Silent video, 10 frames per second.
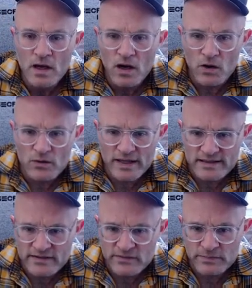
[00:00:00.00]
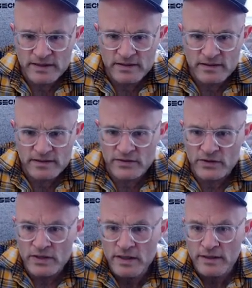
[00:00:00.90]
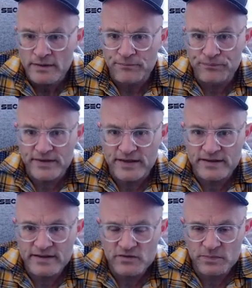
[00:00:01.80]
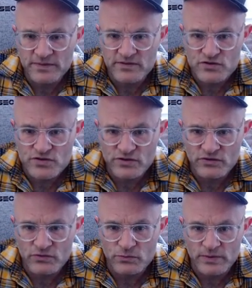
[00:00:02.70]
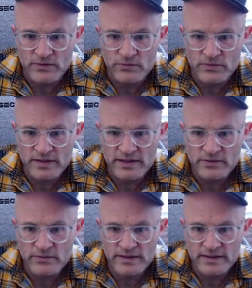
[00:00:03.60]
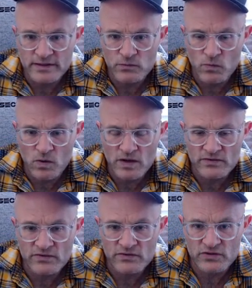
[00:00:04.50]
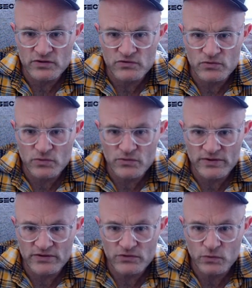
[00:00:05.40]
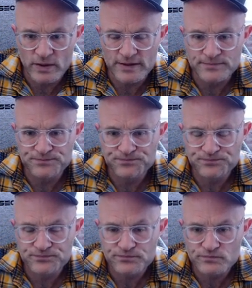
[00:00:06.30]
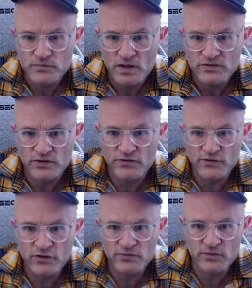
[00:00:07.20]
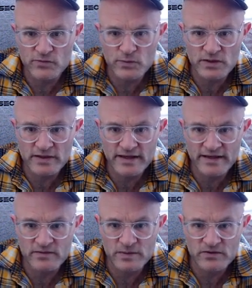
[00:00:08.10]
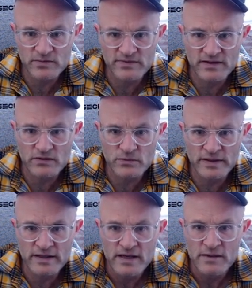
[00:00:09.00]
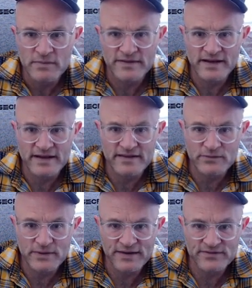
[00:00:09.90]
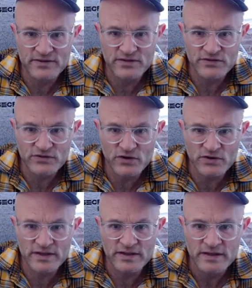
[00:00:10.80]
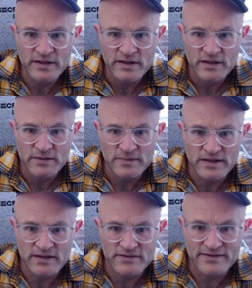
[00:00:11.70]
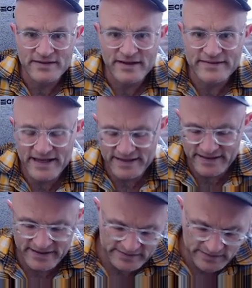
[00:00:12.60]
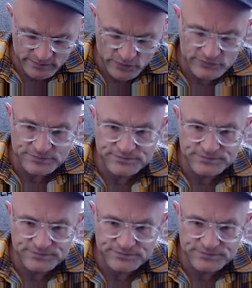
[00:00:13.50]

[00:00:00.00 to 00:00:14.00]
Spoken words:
Okay, let's be clear. In these positions, we really, really want to control this square. So the first move we'll look at is bishop c3, but then I think we have to discard it because he's got that nasty move.